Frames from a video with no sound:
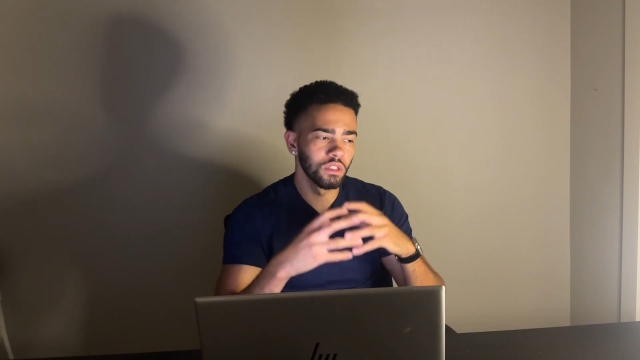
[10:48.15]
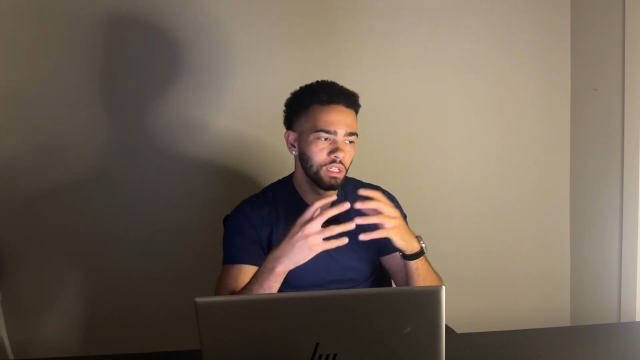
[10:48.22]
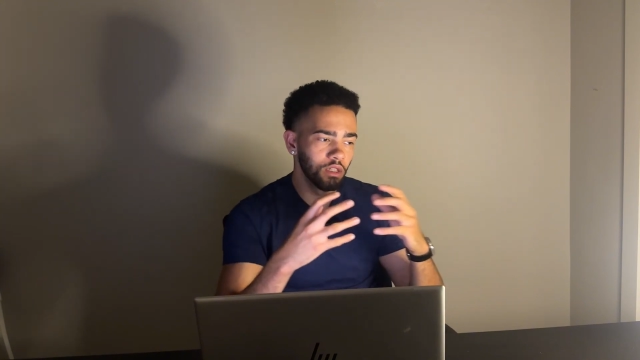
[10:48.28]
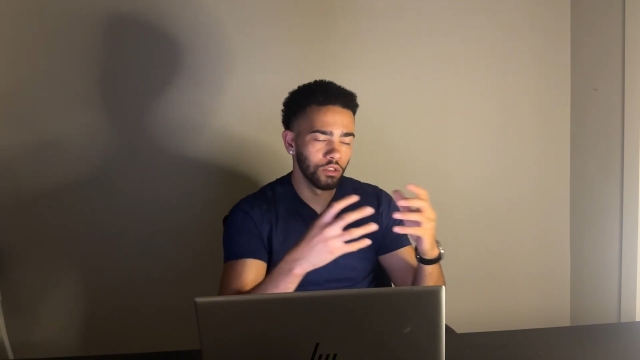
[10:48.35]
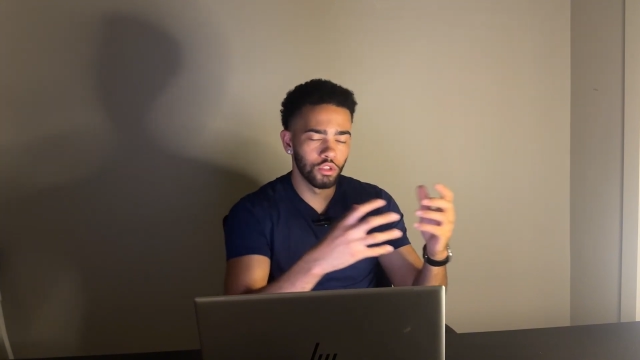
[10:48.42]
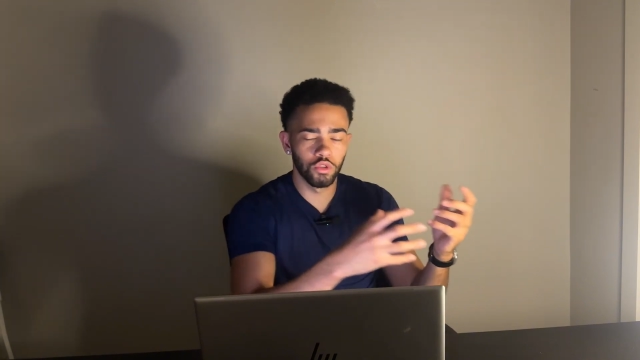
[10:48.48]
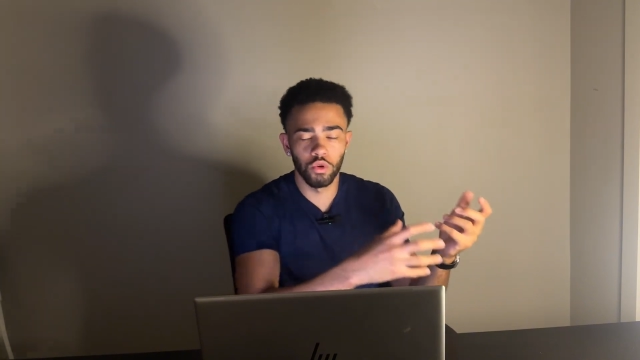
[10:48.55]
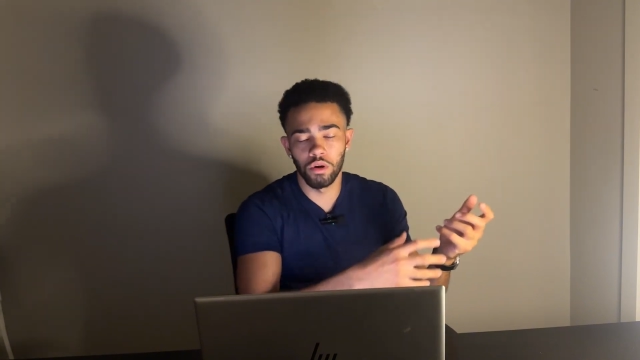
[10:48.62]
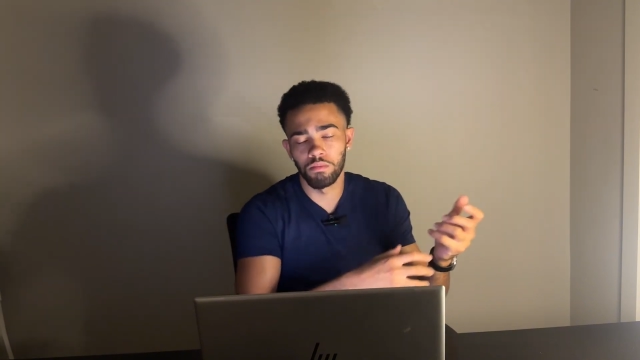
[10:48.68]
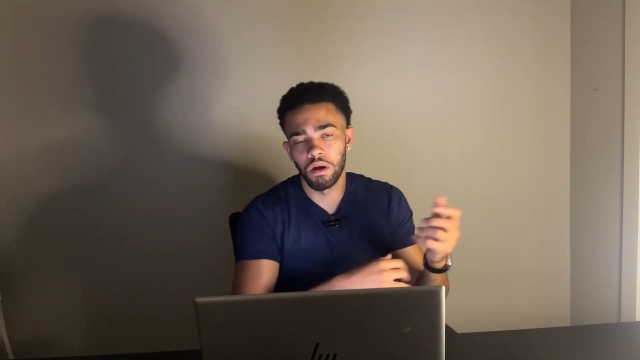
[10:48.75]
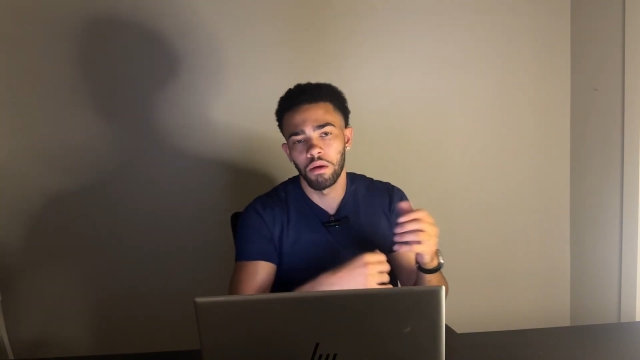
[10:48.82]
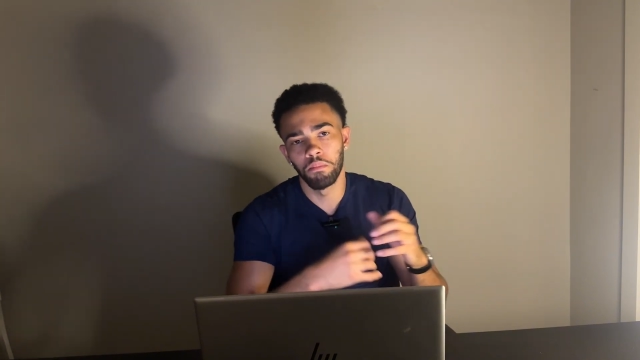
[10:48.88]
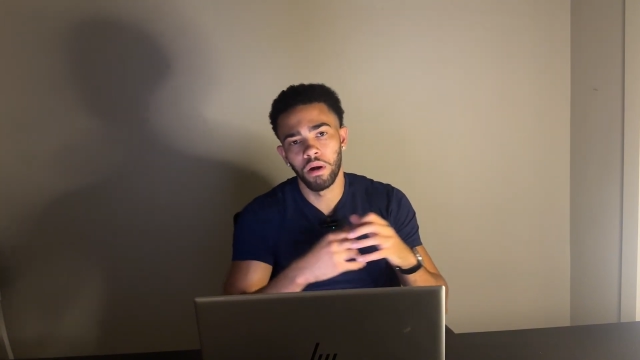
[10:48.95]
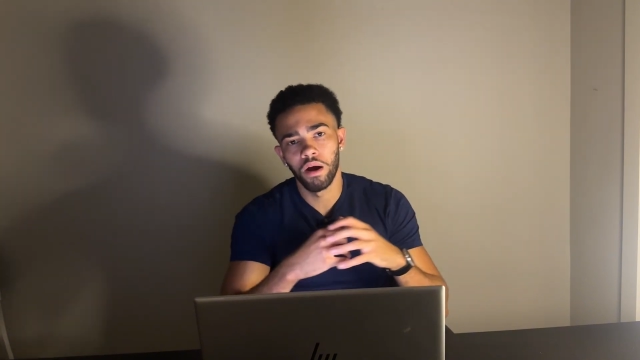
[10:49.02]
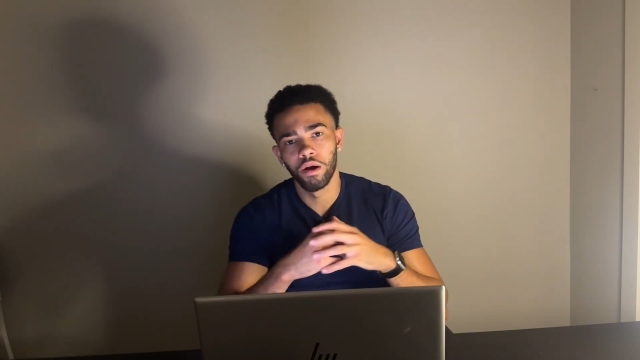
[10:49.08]
Again, showing
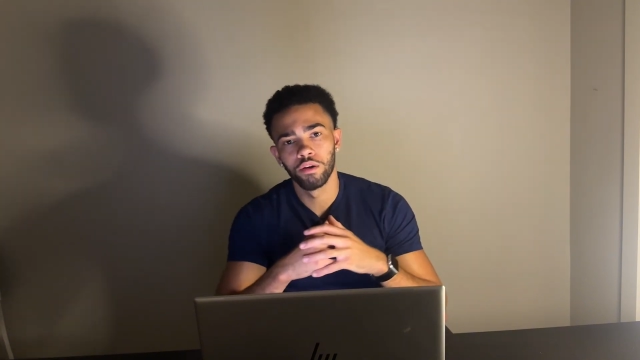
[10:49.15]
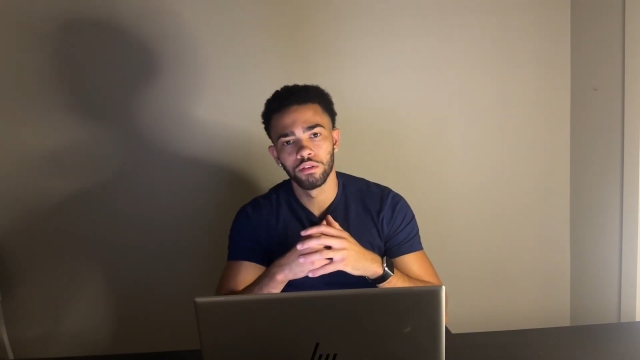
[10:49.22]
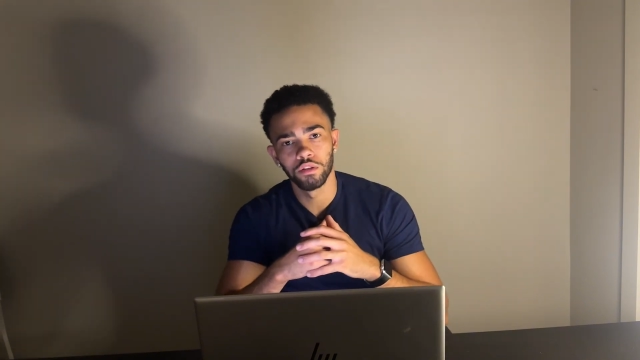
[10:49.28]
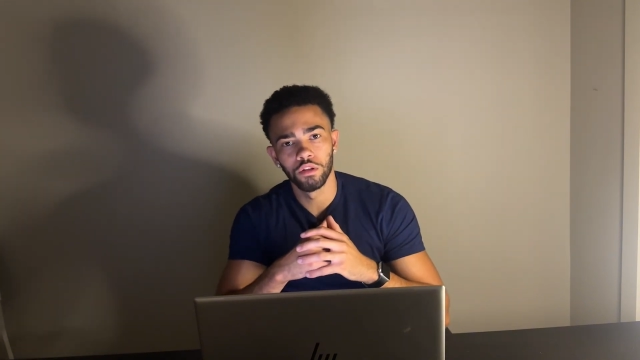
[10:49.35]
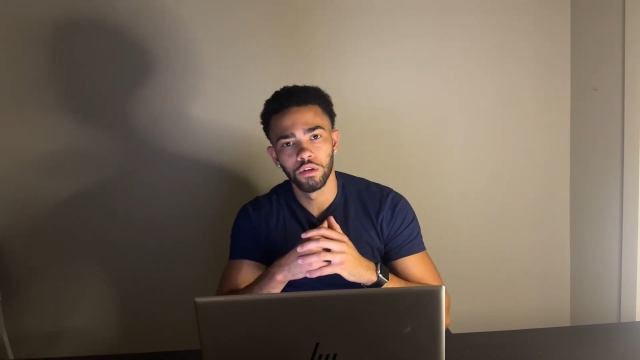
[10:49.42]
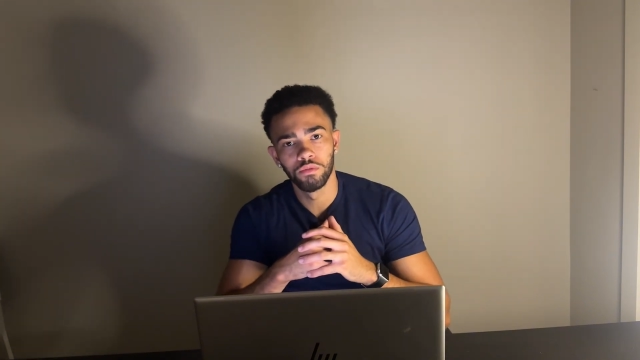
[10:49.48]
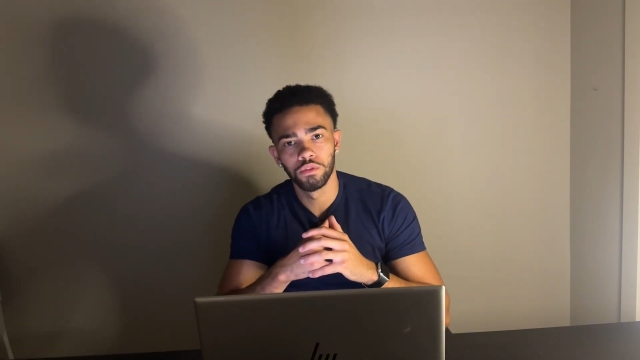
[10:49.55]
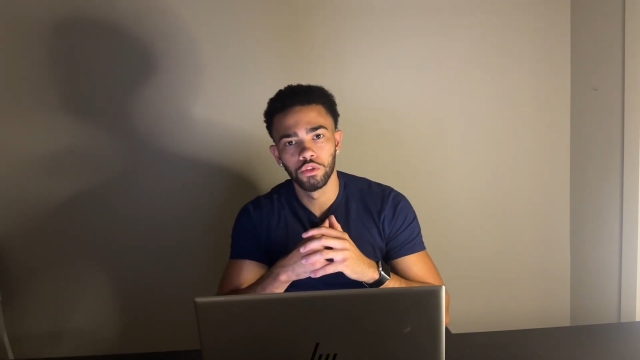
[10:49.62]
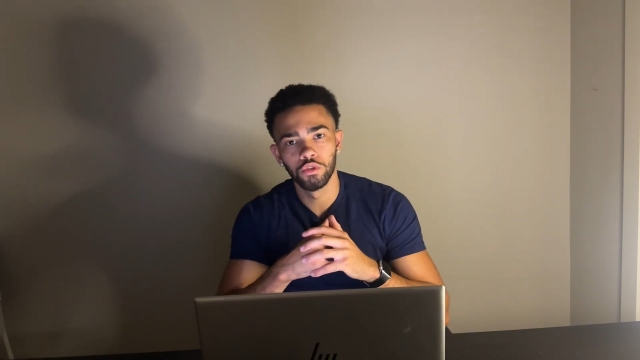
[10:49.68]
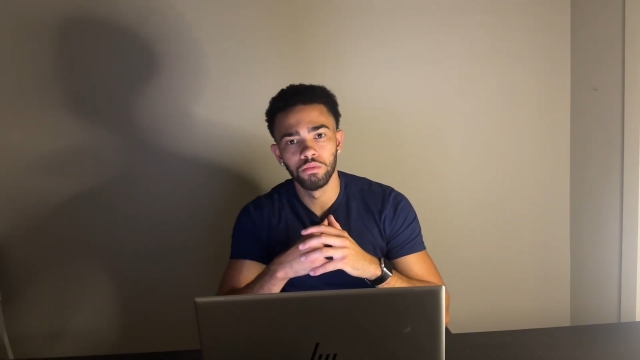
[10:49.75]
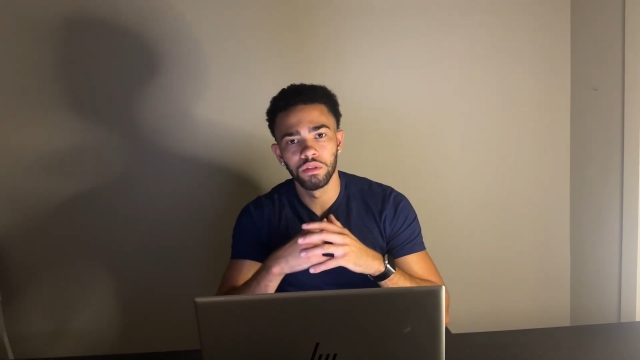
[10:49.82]
my buyers love too,